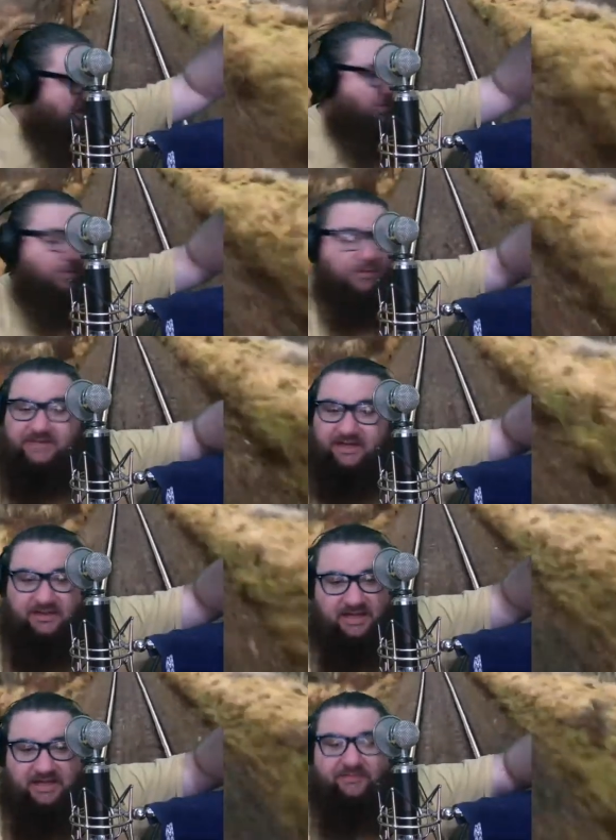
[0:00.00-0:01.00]
won't take a
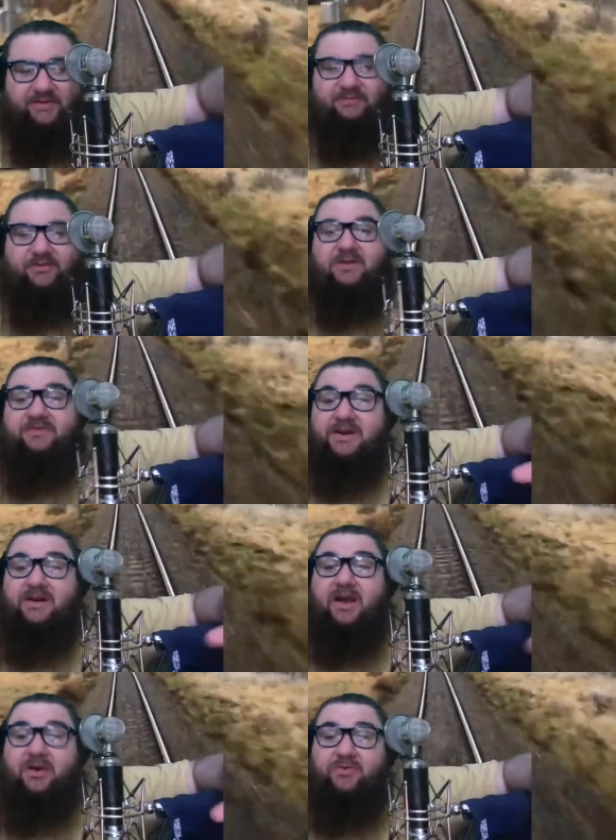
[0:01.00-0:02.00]
lot of effort to figure
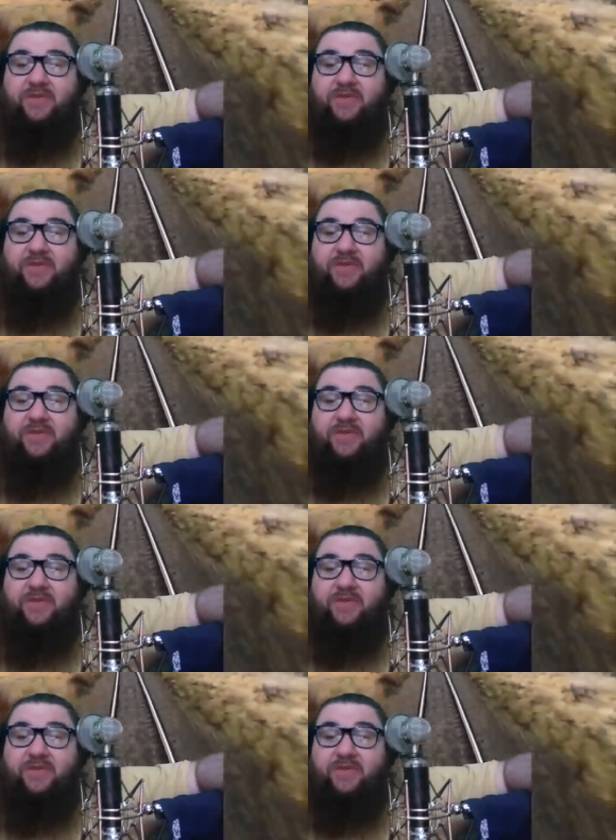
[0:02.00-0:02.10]
out who